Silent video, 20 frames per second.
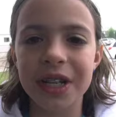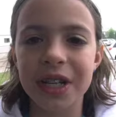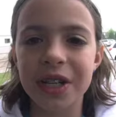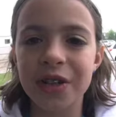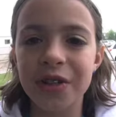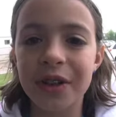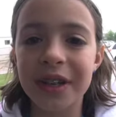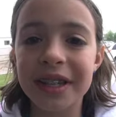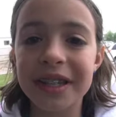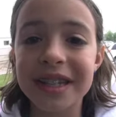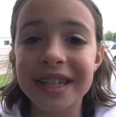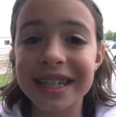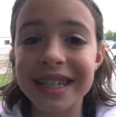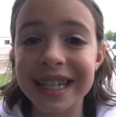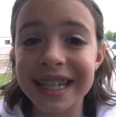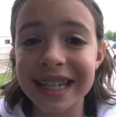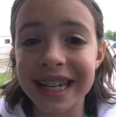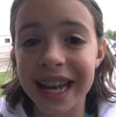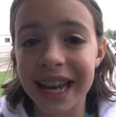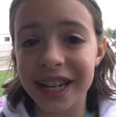And you can
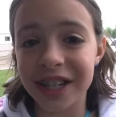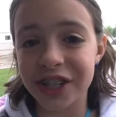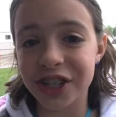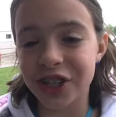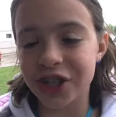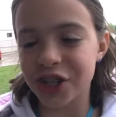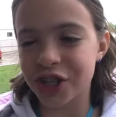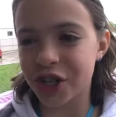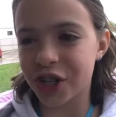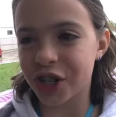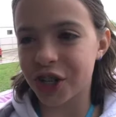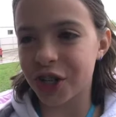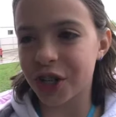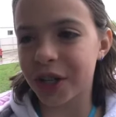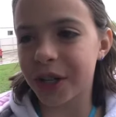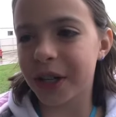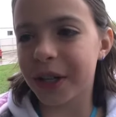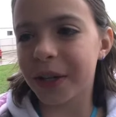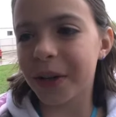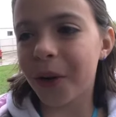see
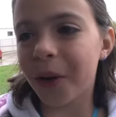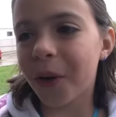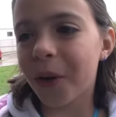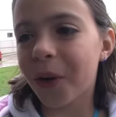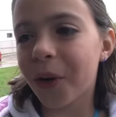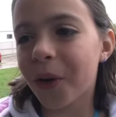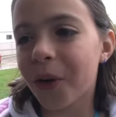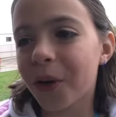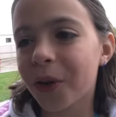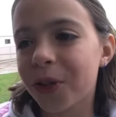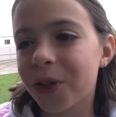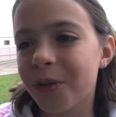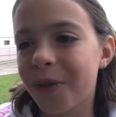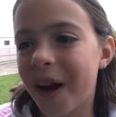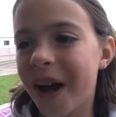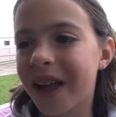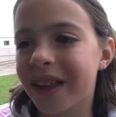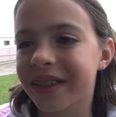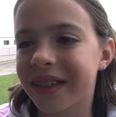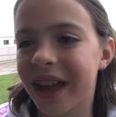nature and all the
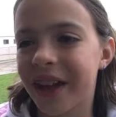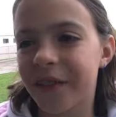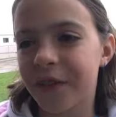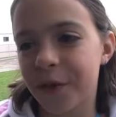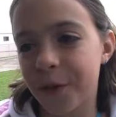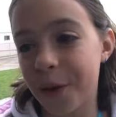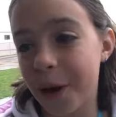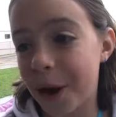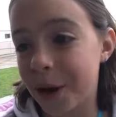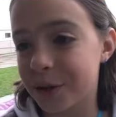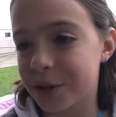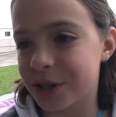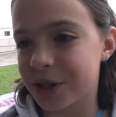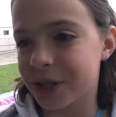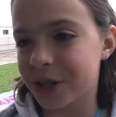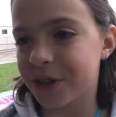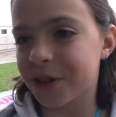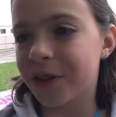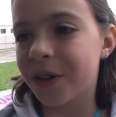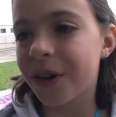wildlife around you.